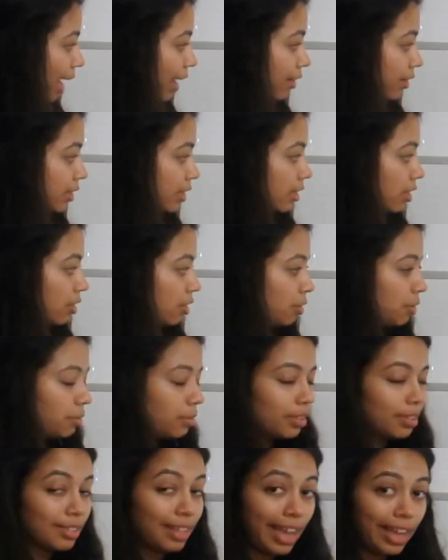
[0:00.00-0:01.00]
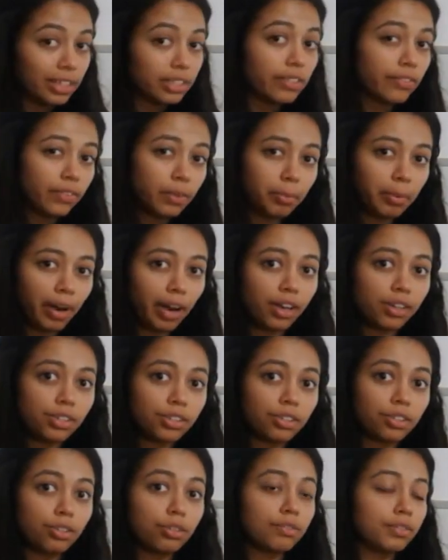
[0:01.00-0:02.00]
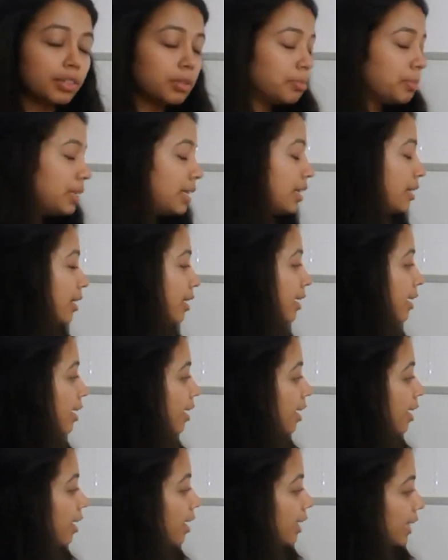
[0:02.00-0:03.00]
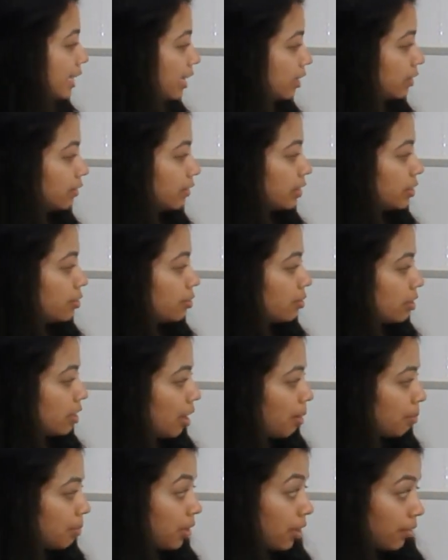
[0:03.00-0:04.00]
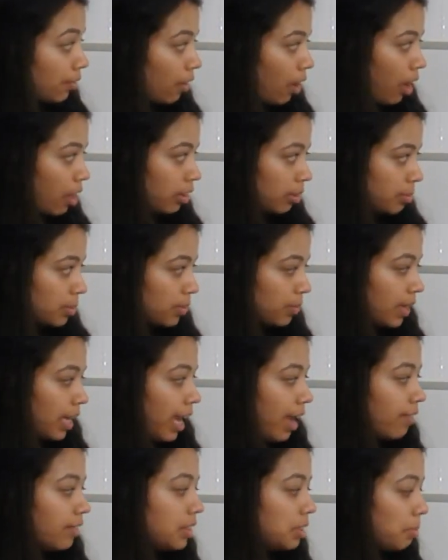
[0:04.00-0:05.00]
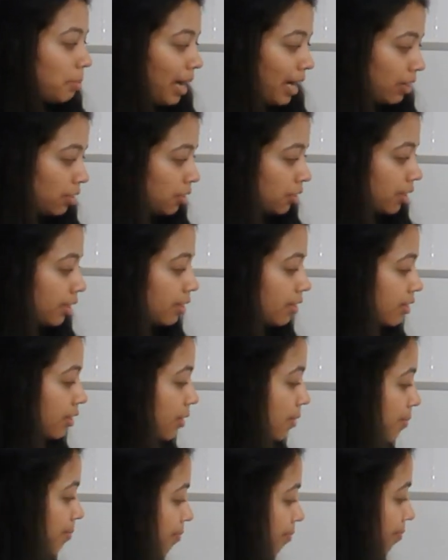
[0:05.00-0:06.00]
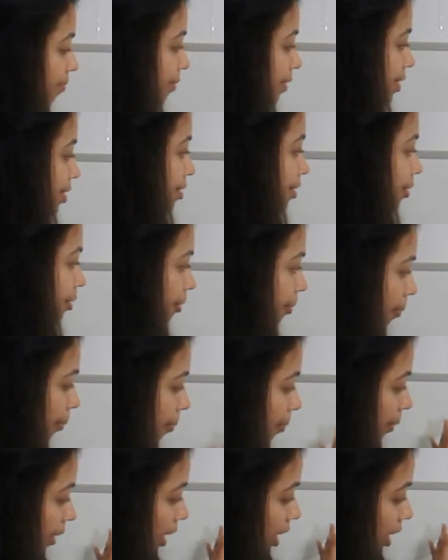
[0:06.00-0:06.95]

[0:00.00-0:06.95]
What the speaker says: priority queue, size of the priority queue will be equal to the number of columns we have in the matrix. So